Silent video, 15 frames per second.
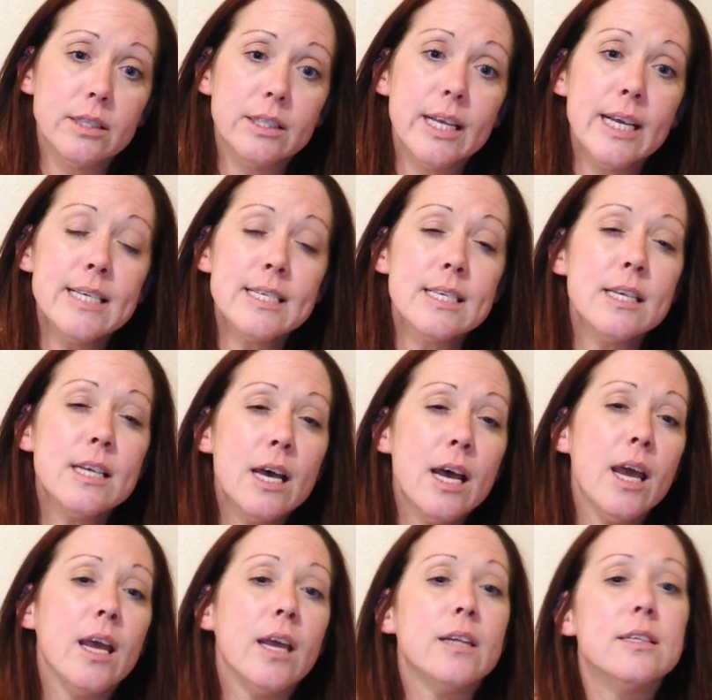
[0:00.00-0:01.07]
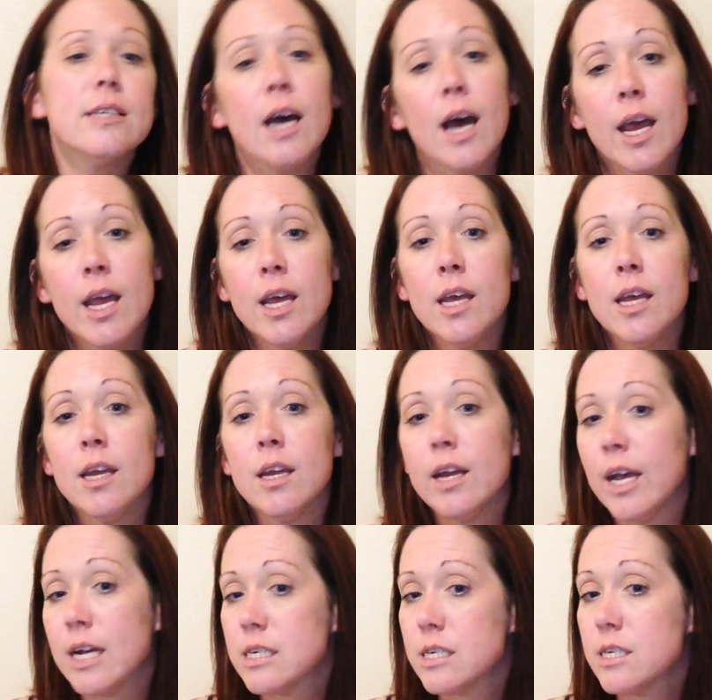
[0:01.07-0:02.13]
things like diet and
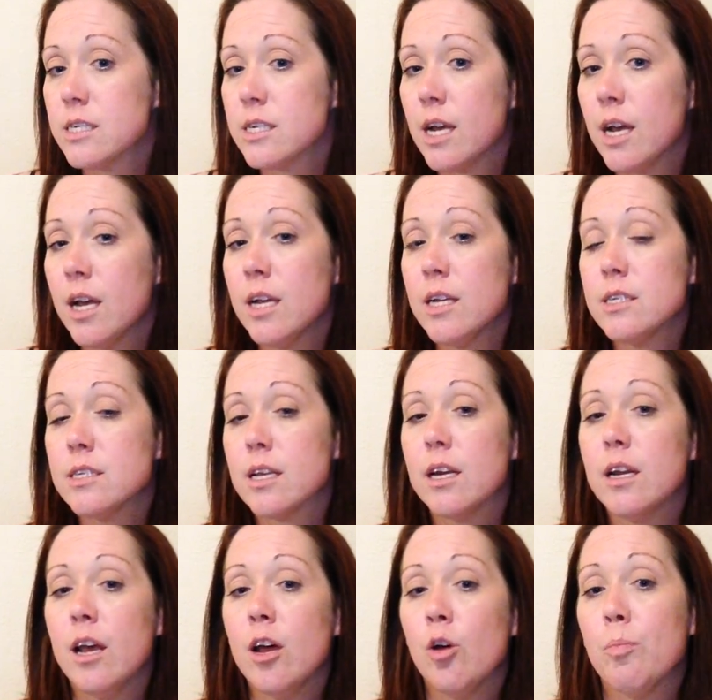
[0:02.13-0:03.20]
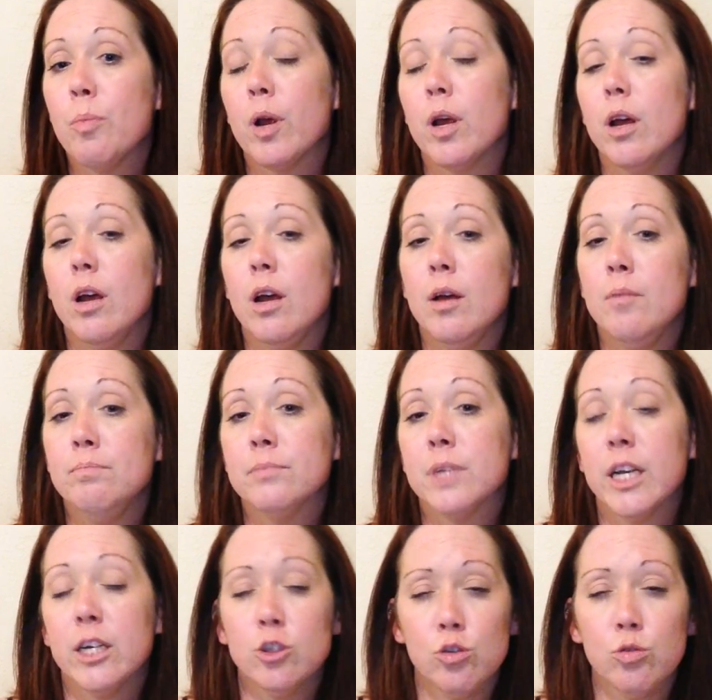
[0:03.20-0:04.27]
exercise can help
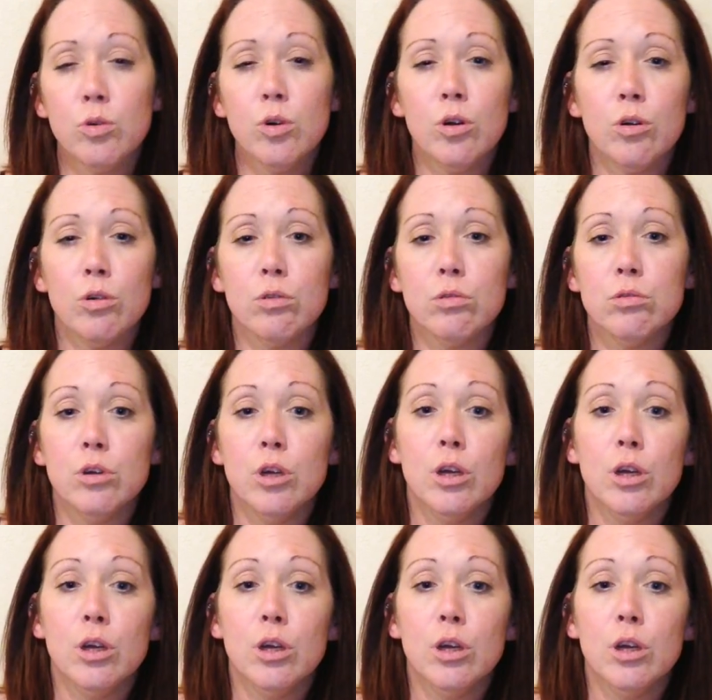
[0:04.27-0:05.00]
control